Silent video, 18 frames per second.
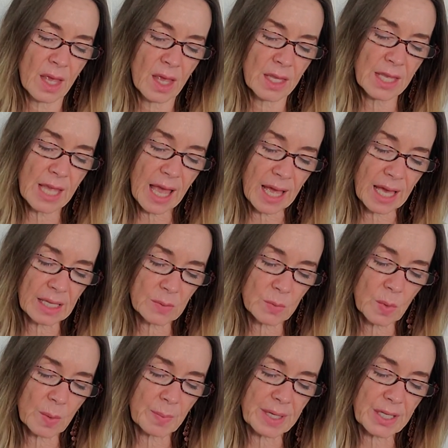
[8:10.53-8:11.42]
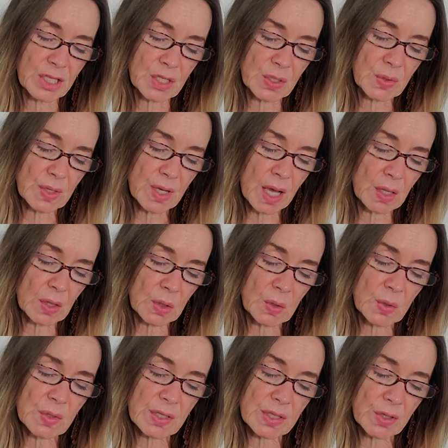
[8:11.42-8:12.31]
Yet, when we do not
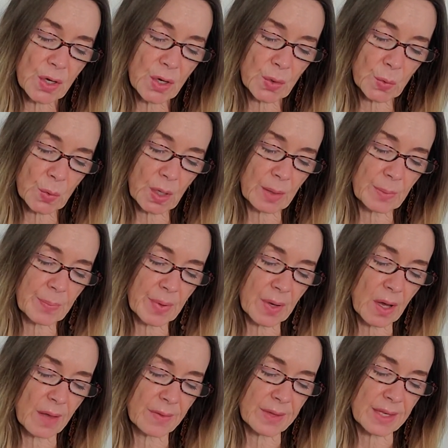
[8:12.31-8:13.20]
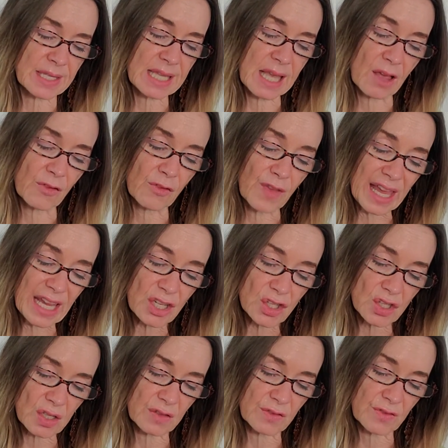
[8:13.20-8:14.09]
loosen our grip on the
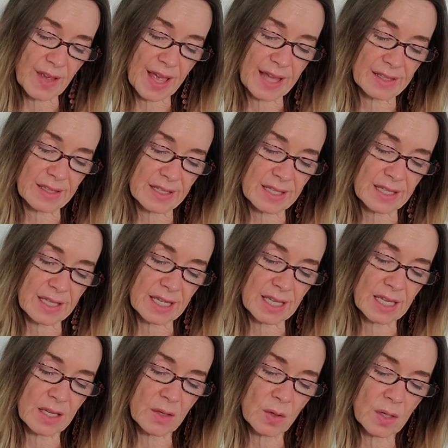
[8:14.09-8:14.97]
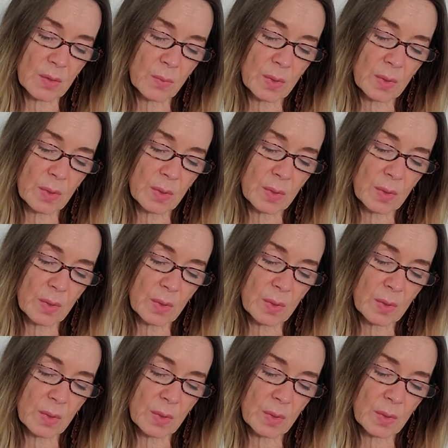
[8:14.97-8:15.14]
salvation fantasy,